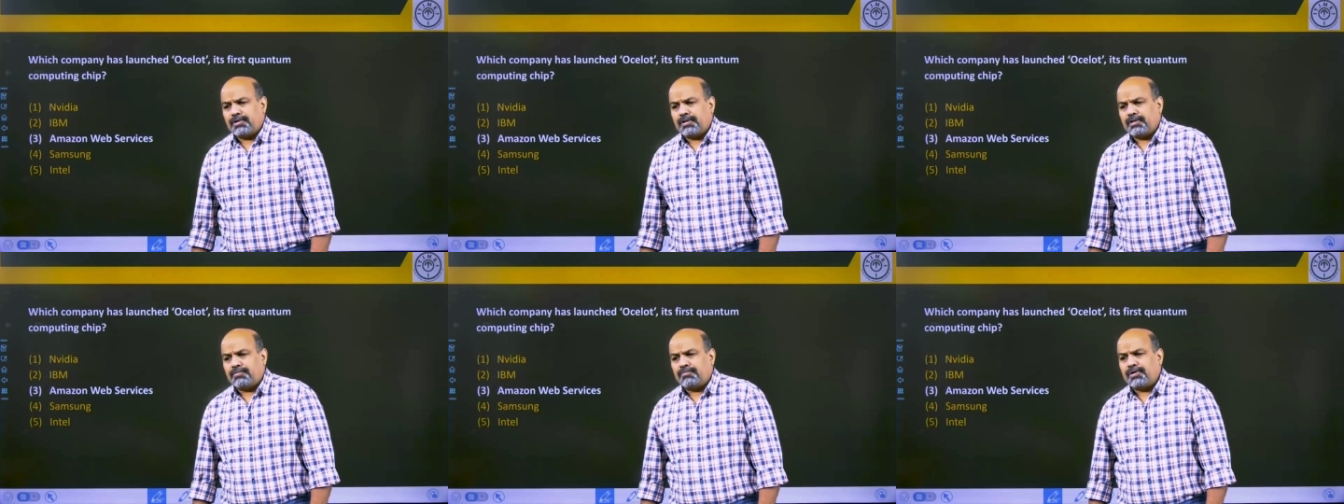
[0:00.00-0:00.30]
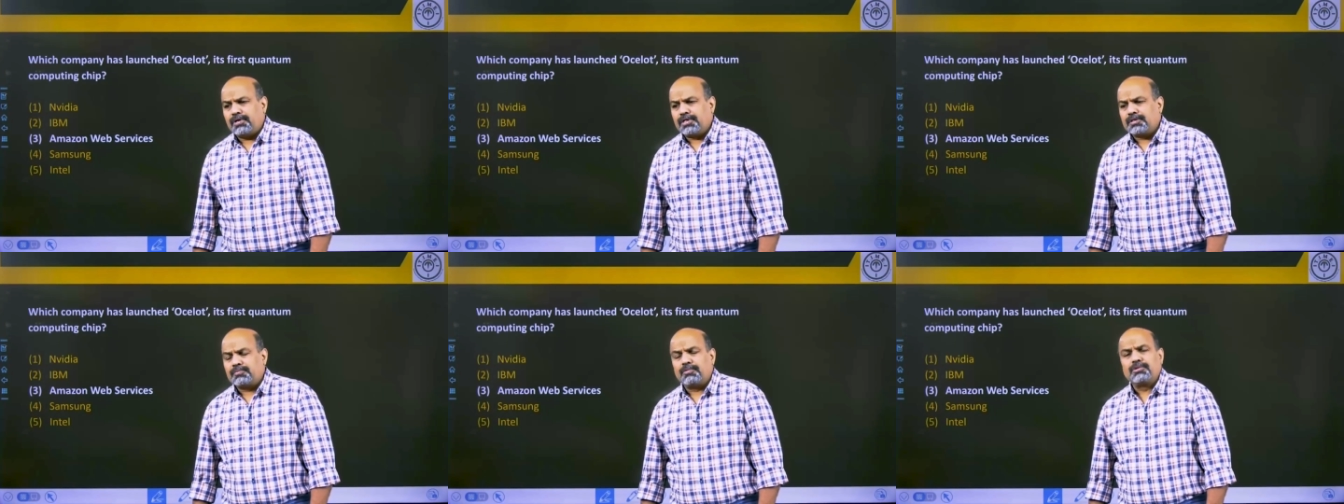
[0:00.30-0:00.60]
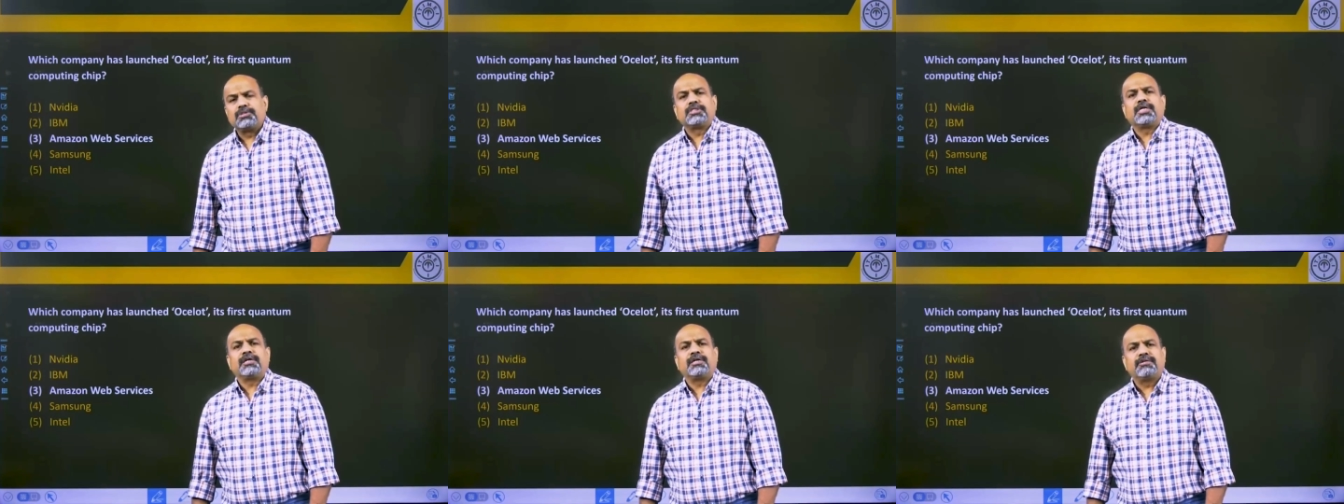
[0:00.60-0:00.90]
of the world's
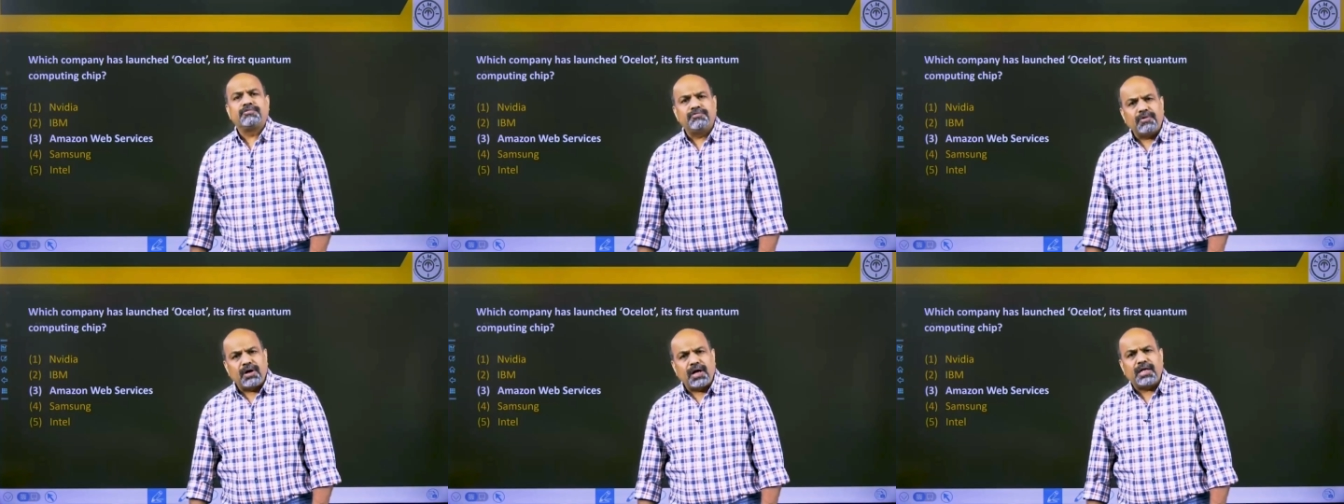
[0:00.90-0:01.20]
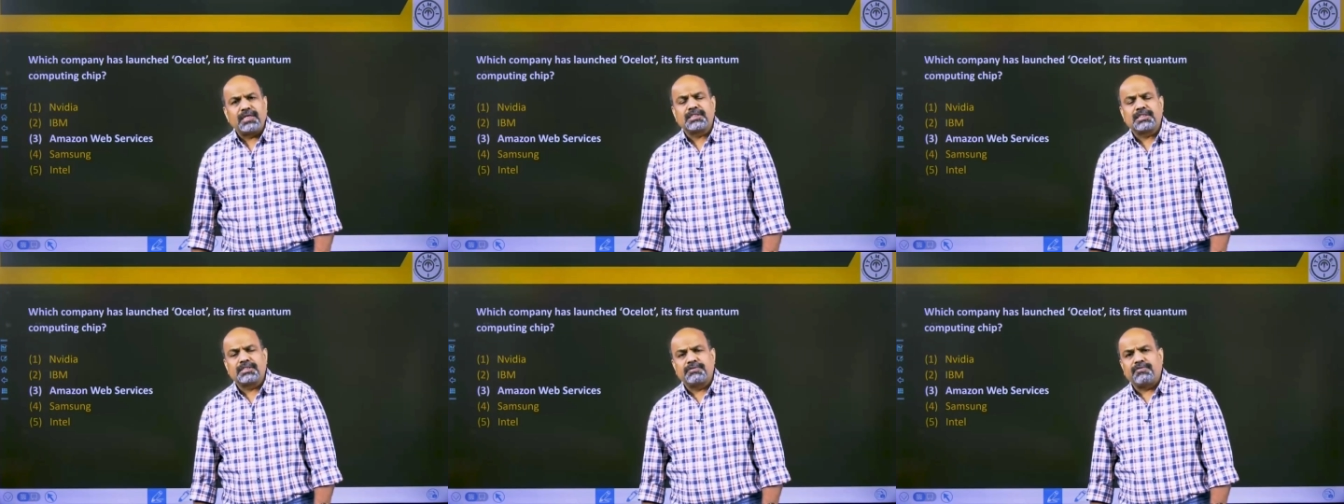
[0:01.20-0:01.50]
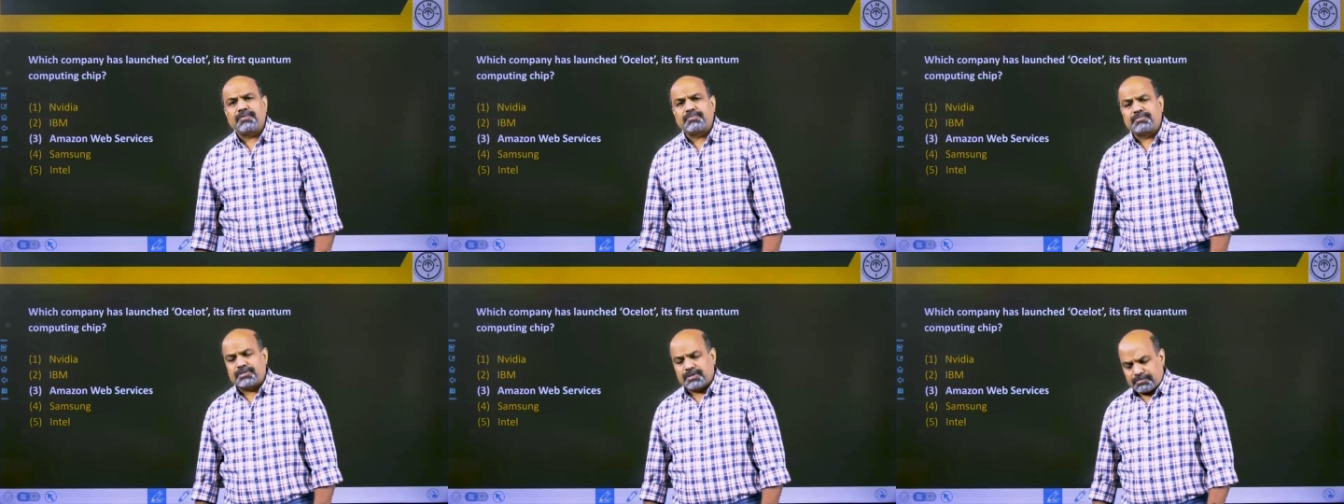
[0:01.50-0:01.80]
most advanced
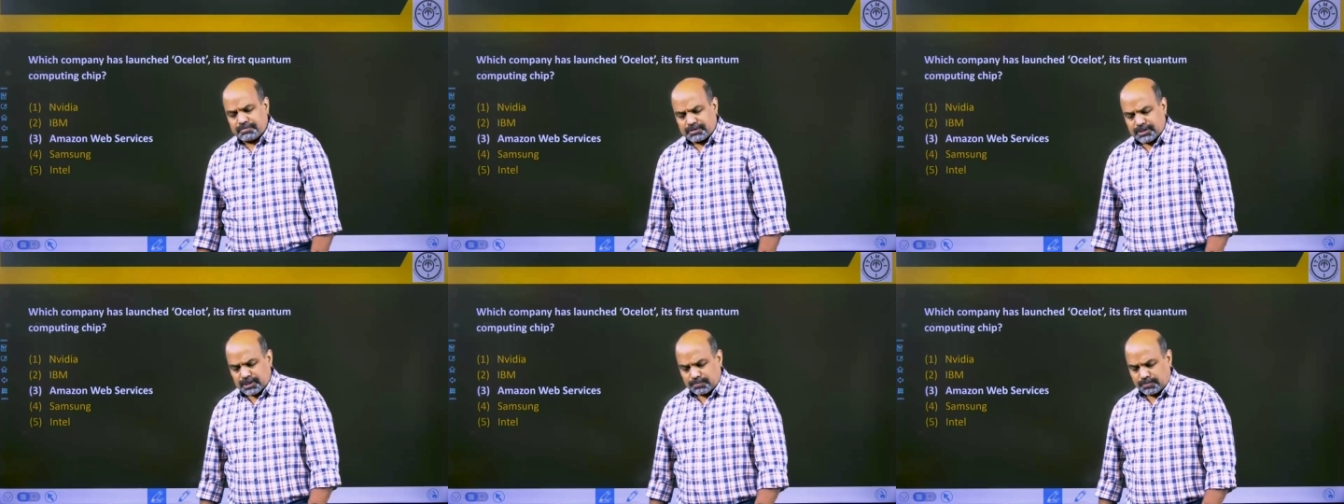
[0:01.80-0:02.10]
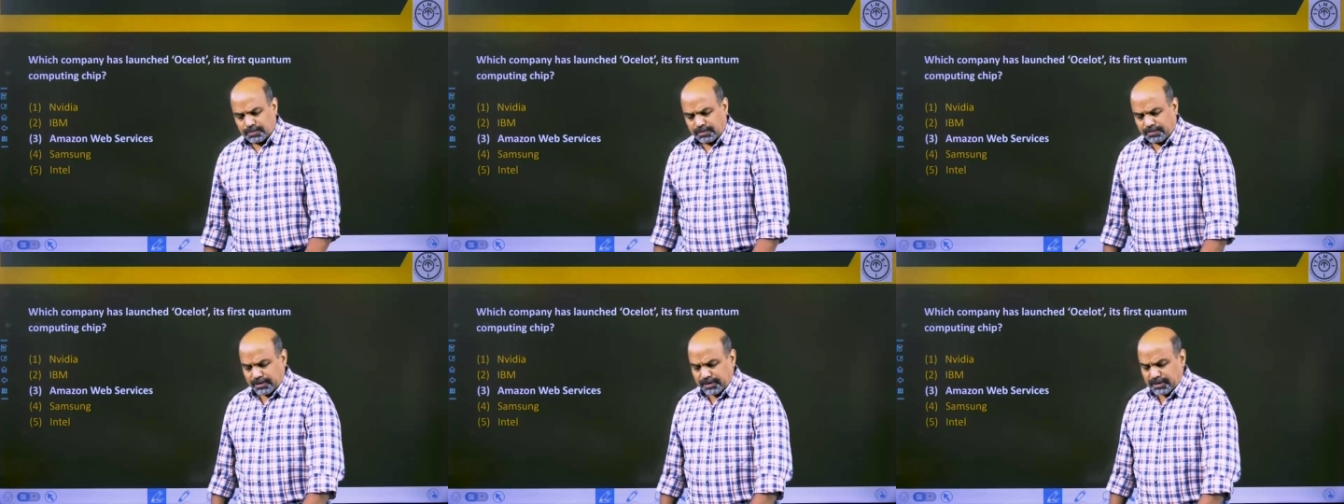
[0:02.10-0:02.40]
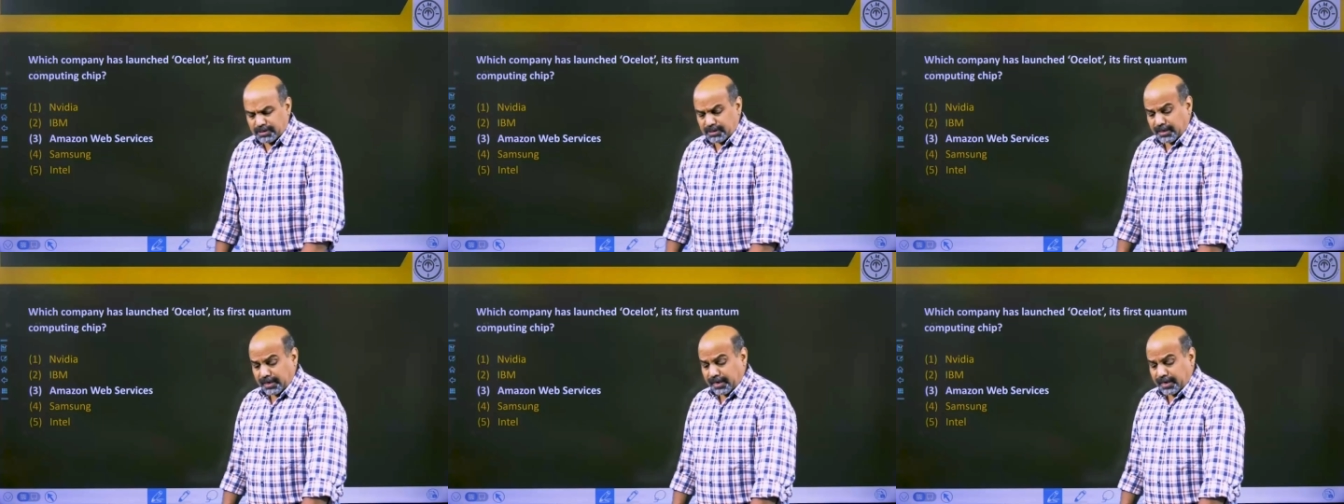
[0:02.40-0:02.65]
web services providers,